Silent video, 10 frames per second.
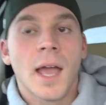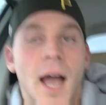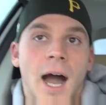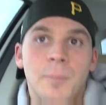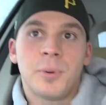
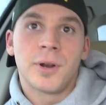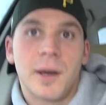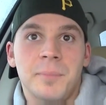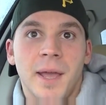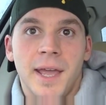I'll put
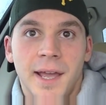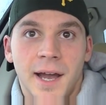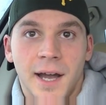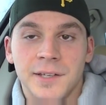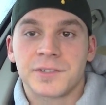up a
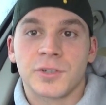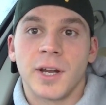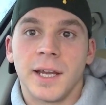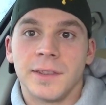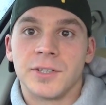uh,
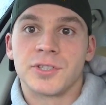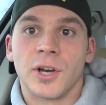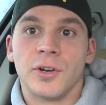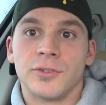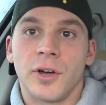screen that
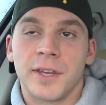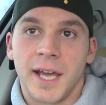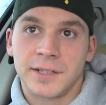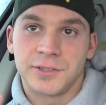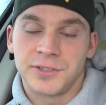shows all the
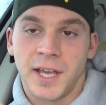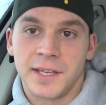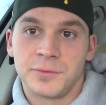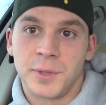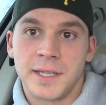
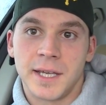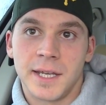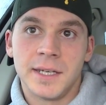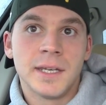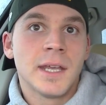exercise we
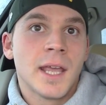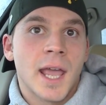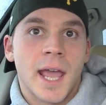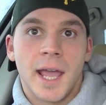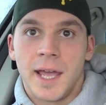did
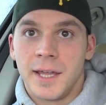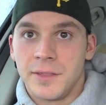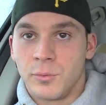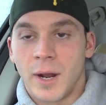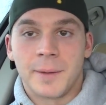
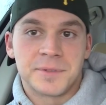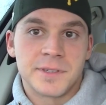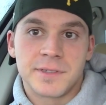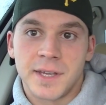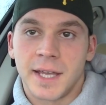and the reps
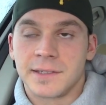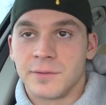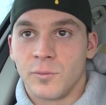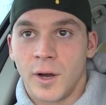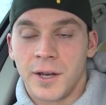and sets
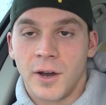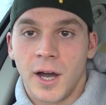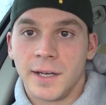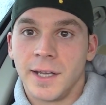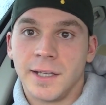and
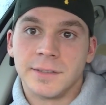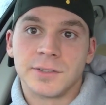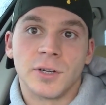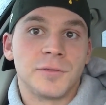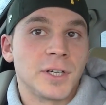whatnot. And
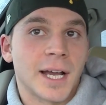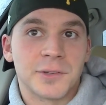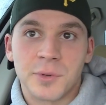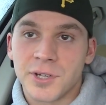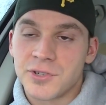so if you
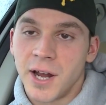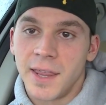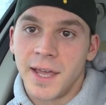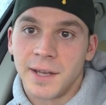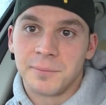guys wanna try
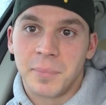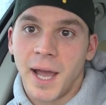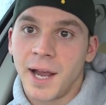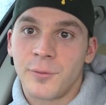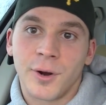that
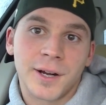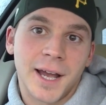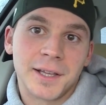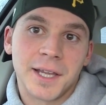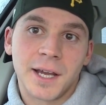back
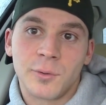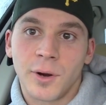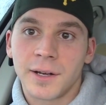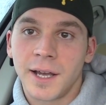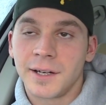workout, leg
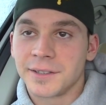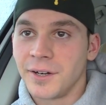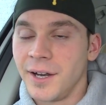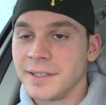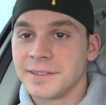workout,
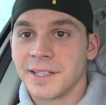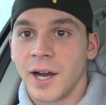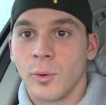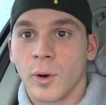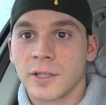go ahead, see
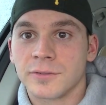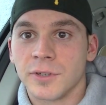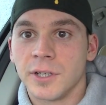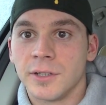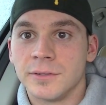how it works for
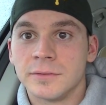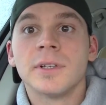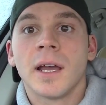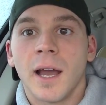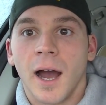you. All
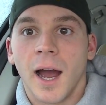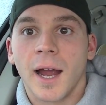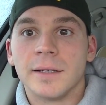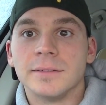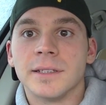
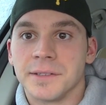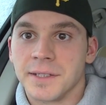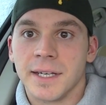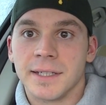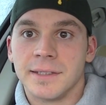right, let's
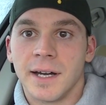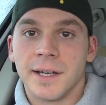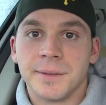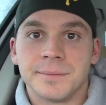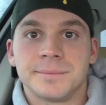get it done.